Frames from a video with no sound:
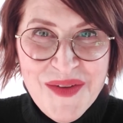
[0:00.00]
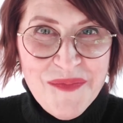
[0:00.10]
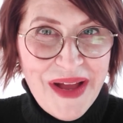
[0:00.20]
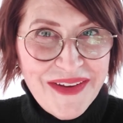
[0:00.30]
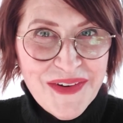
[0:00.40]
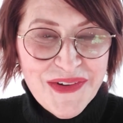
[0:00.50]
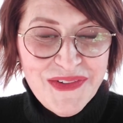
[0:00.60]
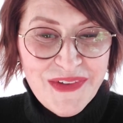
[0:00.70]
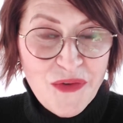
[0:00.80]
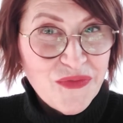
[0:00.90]

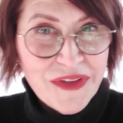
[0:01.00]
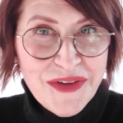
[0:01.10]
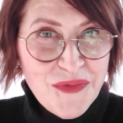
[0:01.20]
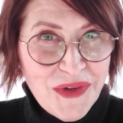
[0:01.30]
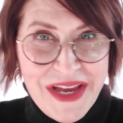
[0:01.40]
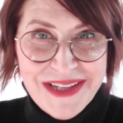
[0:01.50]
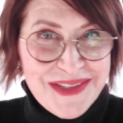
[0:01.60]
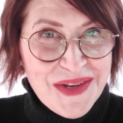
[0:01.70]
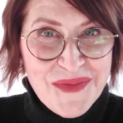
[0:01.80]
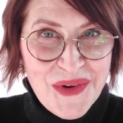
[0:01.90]
Buyers, hopefully we'll get
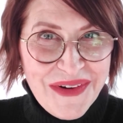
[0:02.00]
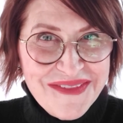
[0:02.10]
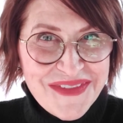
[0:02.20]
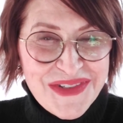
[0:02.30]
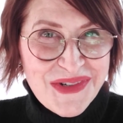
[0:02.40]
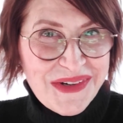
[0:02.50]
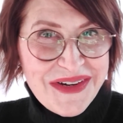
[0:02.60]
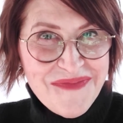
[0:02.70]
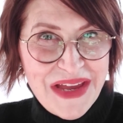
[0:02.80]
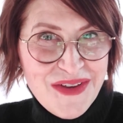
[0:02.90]
some more inventory
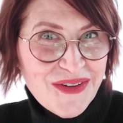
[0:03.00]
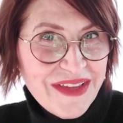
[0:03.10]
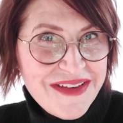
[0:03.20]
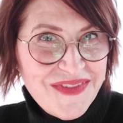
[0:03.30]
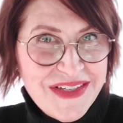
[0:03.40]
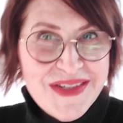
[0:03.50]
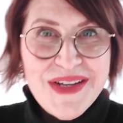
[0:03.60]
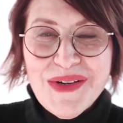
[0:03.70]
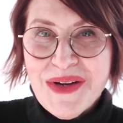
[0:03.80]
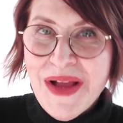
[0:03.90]
and make your life
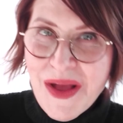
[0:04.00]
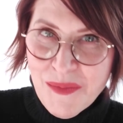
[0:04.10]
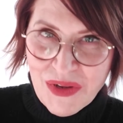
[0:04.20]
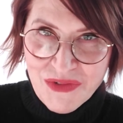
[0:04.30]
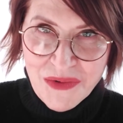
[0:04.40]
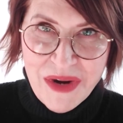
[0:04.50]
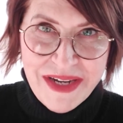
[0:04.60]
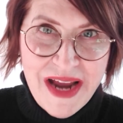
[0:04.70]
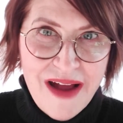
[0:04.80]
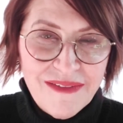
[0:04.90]
easier. But for
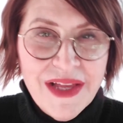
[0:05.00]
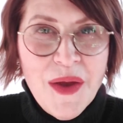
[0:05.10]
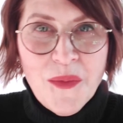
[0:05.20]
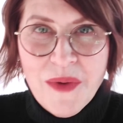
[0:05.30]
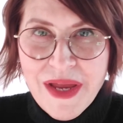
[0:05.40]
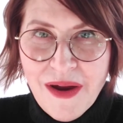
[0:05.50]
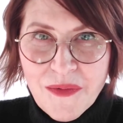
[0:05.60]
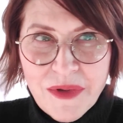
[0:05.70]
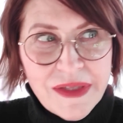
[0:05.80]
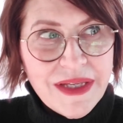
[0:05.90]
right now, we are
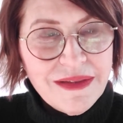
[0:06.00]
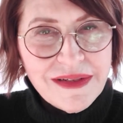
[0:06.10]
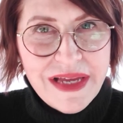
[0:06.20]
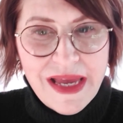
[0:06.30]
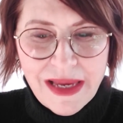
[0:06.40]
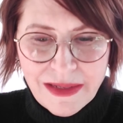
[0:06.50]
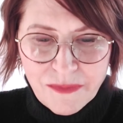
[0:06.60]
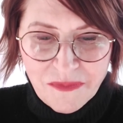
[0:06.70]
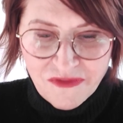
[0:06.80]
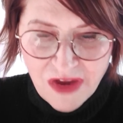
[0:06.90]
really looking
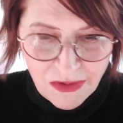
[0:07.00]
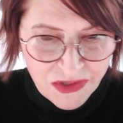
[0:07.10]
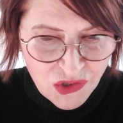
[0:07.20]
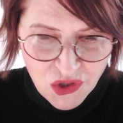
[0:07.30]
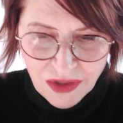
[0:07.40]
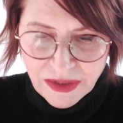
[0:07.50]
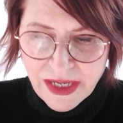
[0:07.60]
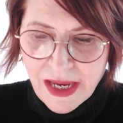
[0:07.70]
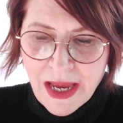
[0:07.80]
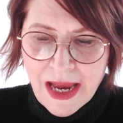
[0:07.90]
very
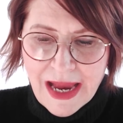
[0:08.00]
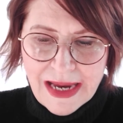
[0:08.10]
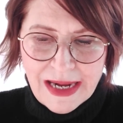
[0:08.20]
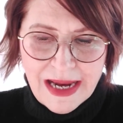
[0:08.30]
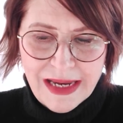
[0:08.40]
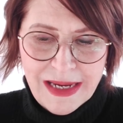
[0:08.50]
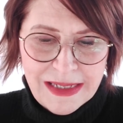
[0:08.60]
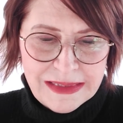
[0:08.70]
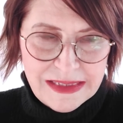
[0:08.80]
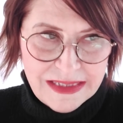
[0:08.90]
strongly at a
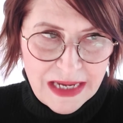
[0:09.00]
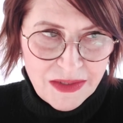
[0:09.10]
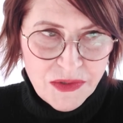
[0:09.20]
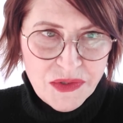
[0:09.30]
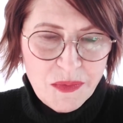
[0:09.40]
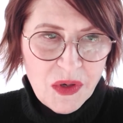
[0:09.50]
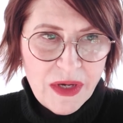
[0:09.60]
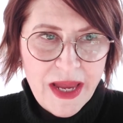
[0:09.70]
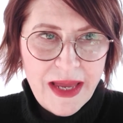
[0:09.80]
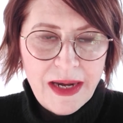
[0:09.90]
seller's
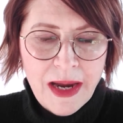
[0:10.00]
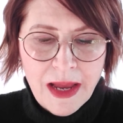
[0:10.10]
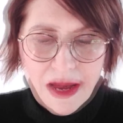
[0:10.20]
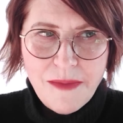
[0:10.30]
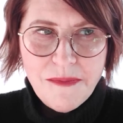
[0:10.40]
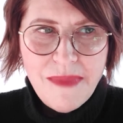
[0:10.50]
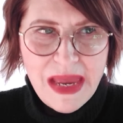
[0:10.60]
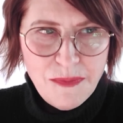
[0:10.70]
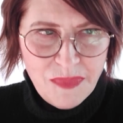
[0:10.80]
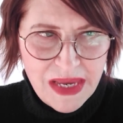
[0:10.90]
market. It
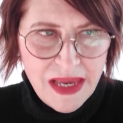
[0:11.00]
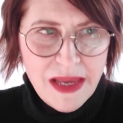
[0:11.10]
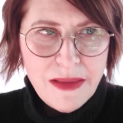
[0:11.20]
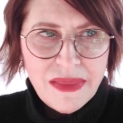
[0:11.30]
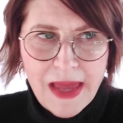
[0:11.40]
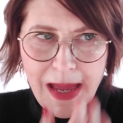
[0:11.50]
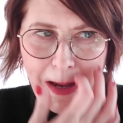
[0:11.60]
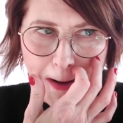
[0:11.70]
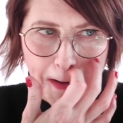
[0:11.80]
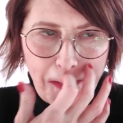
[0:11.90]
may be
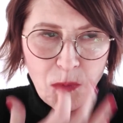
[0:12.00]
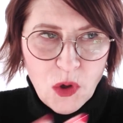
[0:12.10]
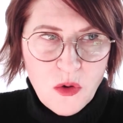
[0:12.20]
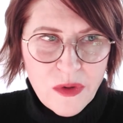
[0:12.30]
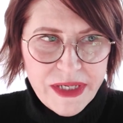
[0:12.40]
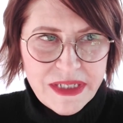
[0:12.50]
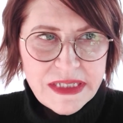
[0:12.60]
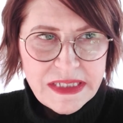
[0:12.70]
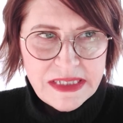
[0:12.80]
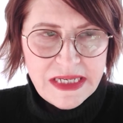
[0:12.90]
that we're going to
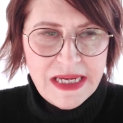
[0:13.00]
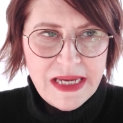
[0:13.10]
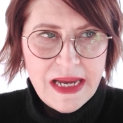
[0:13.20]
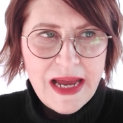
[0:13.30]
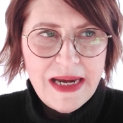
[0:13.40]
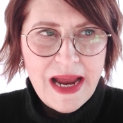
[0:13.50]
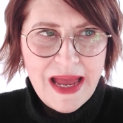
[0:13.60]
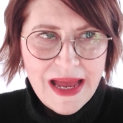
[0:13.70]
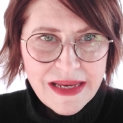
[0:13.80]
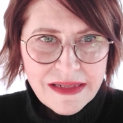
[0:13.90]
see an
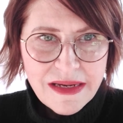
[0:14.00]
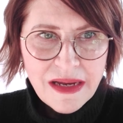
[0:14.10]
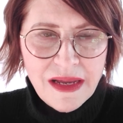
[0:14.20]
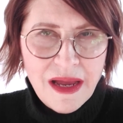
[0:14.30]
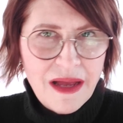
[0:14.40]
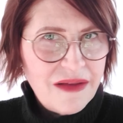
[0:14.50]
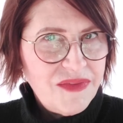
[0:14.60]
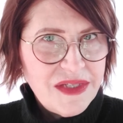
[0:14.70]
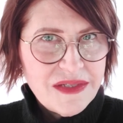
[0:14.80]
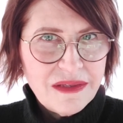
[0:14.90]
end of
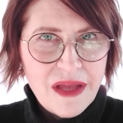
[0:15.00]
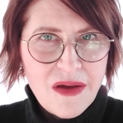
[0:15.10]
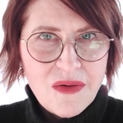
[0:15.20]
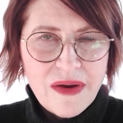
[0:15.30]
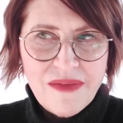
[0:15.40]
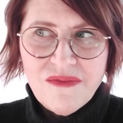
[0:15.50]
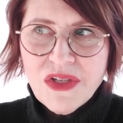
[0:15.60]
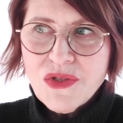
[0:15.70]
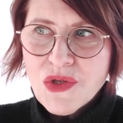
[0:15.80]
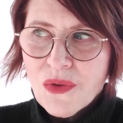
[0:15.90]
this low
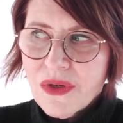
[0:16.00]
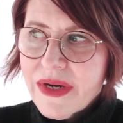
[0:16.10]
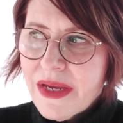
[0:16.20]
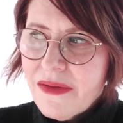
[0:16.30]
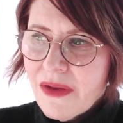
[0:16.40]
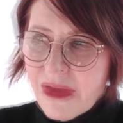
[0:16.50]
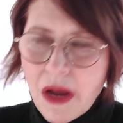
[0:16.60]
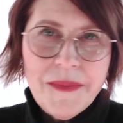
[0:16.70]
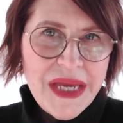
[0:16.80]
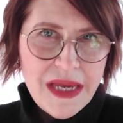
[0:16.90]
inventory
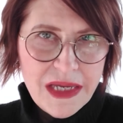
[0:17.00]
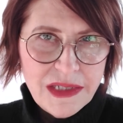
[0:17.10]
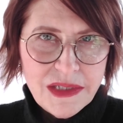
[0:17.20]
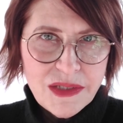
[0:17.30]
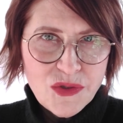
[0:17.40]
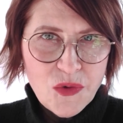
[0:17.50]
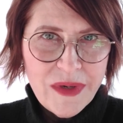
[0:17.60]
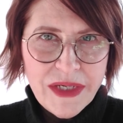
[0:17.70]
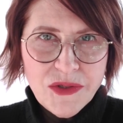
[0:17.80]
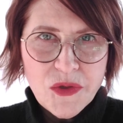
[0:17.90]
coming into
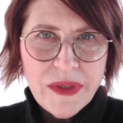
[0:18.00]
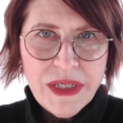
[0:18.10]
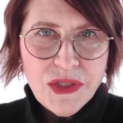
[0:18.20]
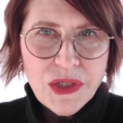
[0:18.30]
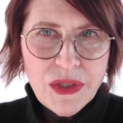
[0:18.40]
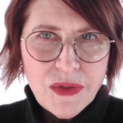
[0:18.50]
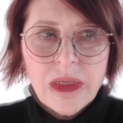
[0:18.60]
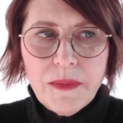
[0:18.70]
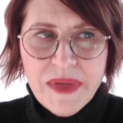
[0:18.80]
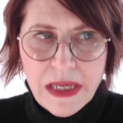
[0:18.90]
2022.
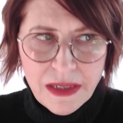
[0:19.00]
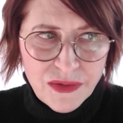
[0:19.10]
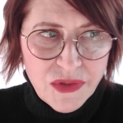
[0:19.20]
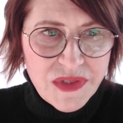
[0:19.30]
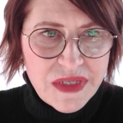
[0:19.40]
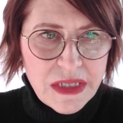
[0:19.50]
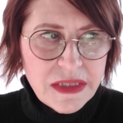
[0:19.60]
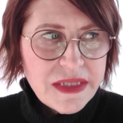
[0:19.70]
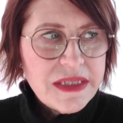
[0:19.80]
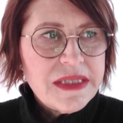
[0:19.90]
It'll be interesting
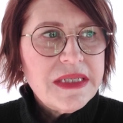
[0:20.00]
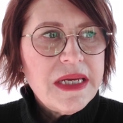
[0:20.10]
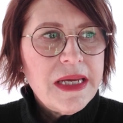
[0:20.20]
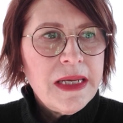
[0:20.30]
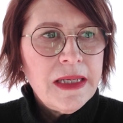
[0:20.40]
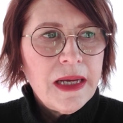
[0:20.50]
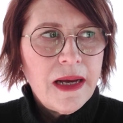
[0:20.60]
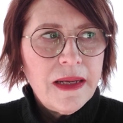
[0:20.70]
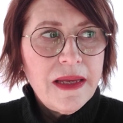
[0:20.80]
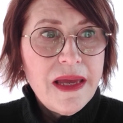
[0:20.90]
to see
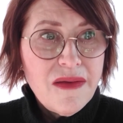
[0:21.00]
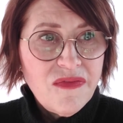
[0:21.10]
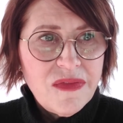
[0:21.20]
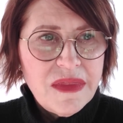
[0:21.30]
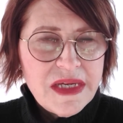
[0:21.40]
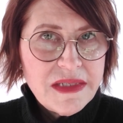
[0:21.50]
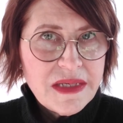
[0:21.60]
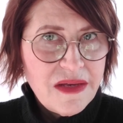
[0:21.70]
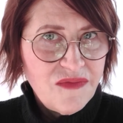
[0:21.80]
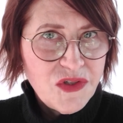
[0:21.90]
if
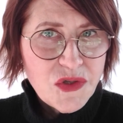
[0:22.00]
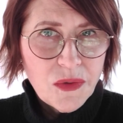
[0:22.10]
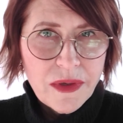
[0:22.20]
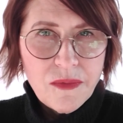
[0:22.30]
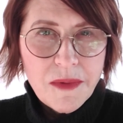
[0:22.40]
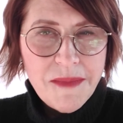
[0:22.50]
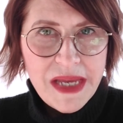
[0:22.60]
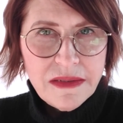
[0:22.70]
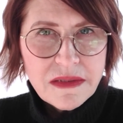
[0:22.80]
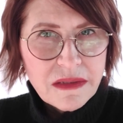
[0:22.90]
this inventory
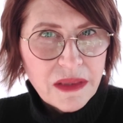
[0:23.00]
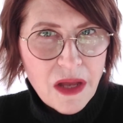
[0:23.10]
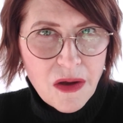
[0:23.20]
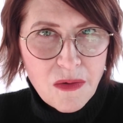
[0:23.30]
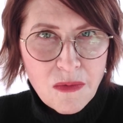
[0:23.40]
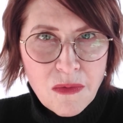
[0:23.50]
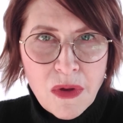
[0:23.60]
remains low.